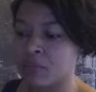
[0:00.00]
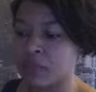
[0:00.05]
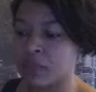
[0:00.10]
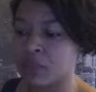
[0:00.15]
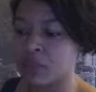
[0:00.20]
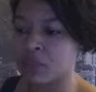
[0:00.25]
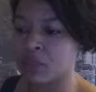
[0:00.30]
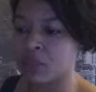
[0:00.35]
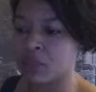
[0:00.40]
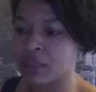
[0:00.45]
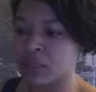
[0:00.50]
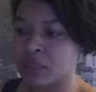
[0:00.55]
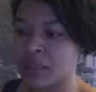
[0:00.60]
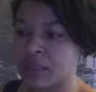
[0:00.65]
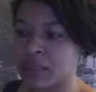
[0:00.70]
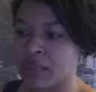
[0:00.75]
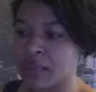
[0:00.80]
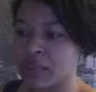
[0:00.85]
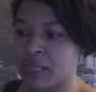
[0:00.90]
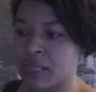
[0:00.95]
surely that
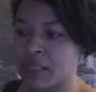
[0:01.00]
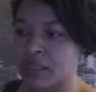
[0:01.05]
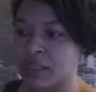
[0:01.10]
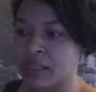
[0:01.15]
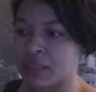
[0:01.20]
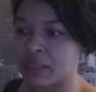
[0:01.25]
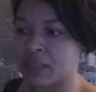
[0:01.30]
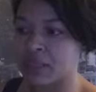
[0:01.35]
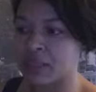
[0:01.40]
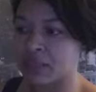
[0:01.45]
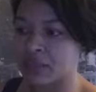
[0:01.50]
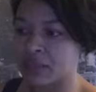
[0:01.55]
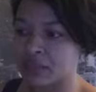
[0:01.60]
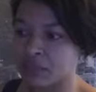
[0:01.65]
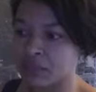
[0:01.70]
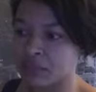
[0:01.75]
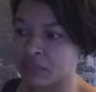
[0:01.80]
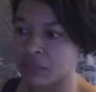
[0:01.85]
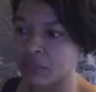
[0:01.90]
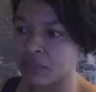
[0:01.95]
means
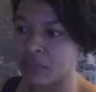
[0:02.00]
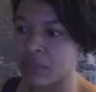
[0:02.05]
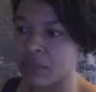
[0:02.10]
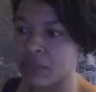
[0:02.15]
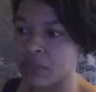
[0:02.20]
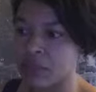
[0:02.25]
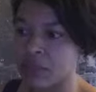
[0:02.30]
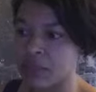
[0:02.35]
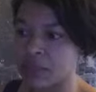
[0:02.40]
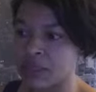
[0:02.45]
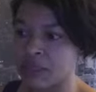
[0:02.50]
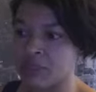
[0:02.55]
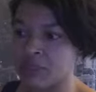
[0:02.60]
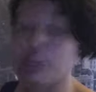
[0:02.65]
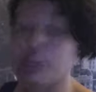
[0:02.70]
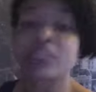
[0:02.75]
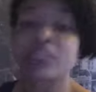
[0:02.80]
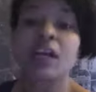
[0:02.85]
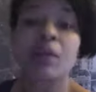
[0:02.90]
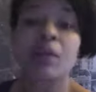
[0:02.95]
that, for
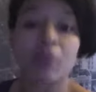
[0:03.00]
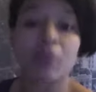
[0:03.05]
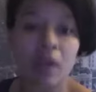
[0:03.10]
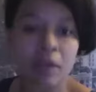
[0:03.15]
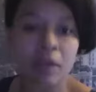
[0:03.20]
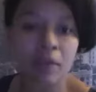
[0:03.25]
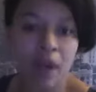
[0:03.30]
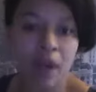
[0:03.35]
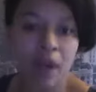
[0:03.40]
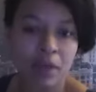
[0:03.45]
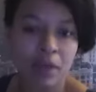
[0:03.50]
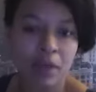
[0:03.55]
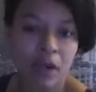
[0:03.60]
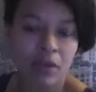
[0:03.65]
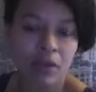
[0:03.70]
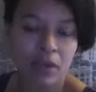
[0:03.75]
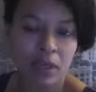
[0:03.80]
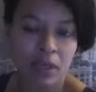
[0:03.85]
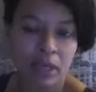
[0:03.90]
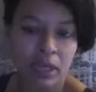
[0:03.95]
example, I
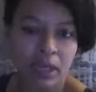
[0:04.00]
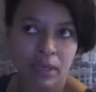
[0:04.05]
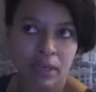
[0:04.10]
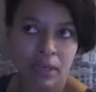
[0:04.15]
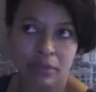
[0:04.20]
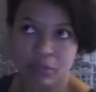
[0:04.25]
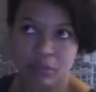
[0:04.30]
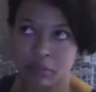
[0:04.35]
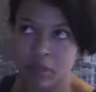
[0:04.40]
currently